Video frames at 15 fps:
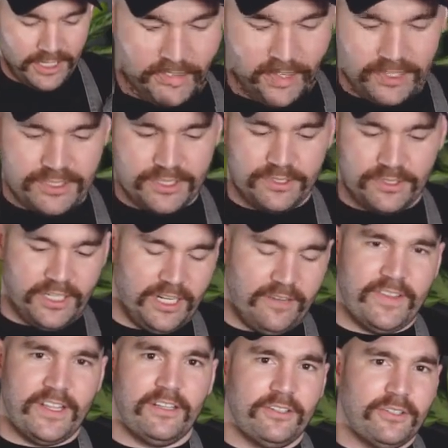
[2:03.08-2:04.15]
but also kind
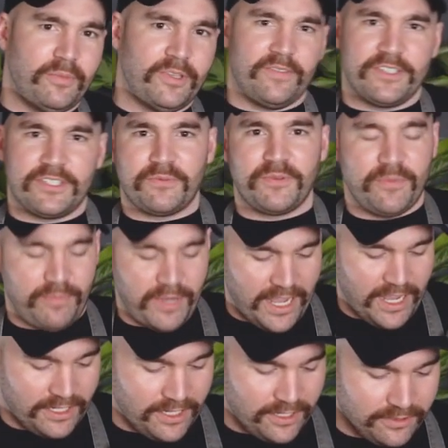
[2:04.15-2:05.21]
of that little bit of a sweet
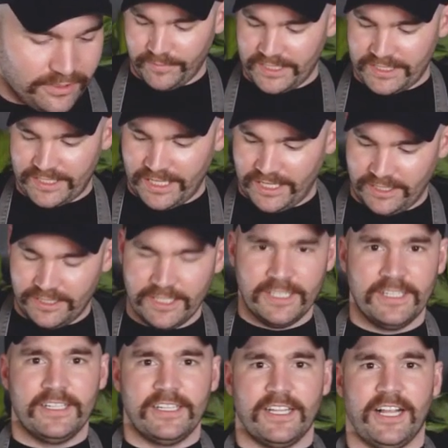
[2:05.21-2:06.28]
back note. Mezcal
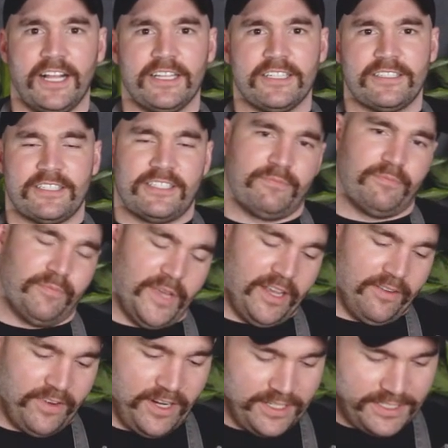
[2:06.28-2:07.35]
is
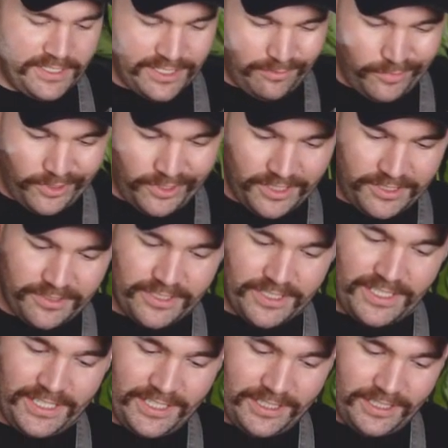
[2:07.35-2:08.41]
made very similar to
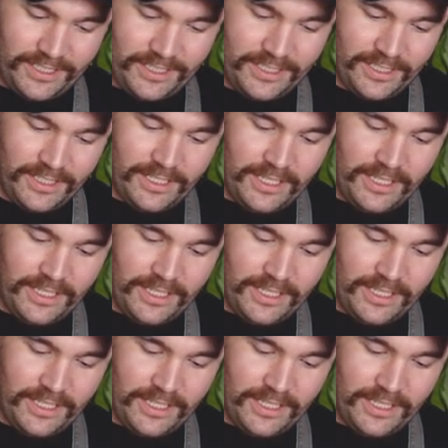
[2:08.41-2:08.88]
tequila.